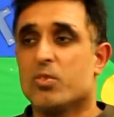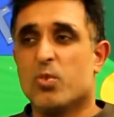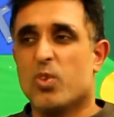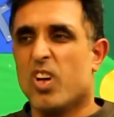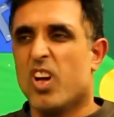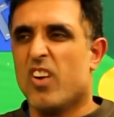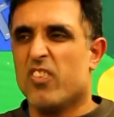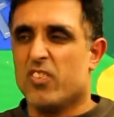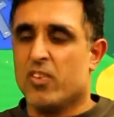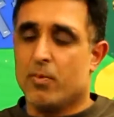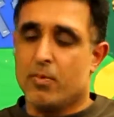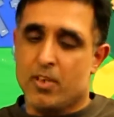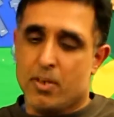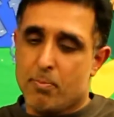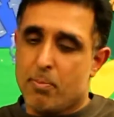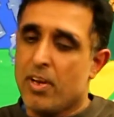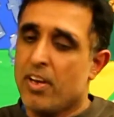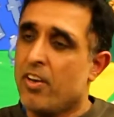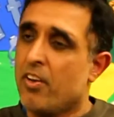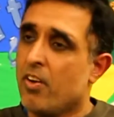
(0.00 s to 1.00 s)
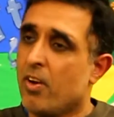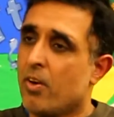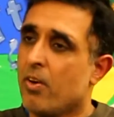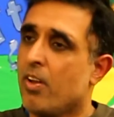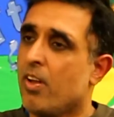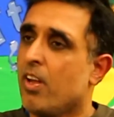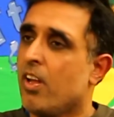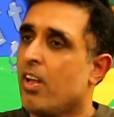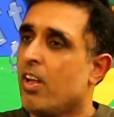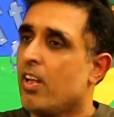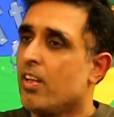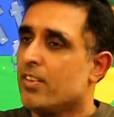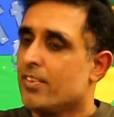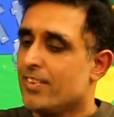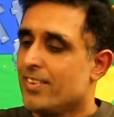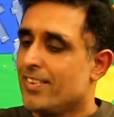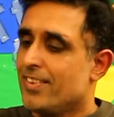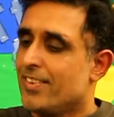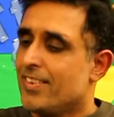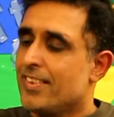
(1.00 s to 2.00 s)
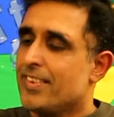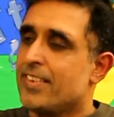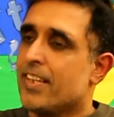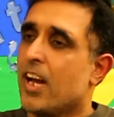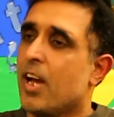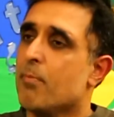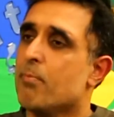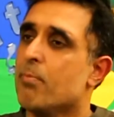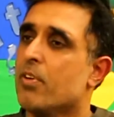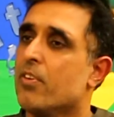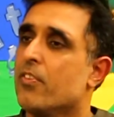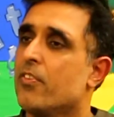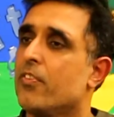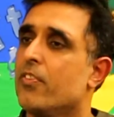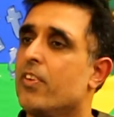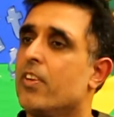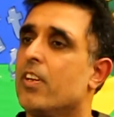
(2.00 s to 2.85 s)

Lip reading: 2.5 tons, depending on the type of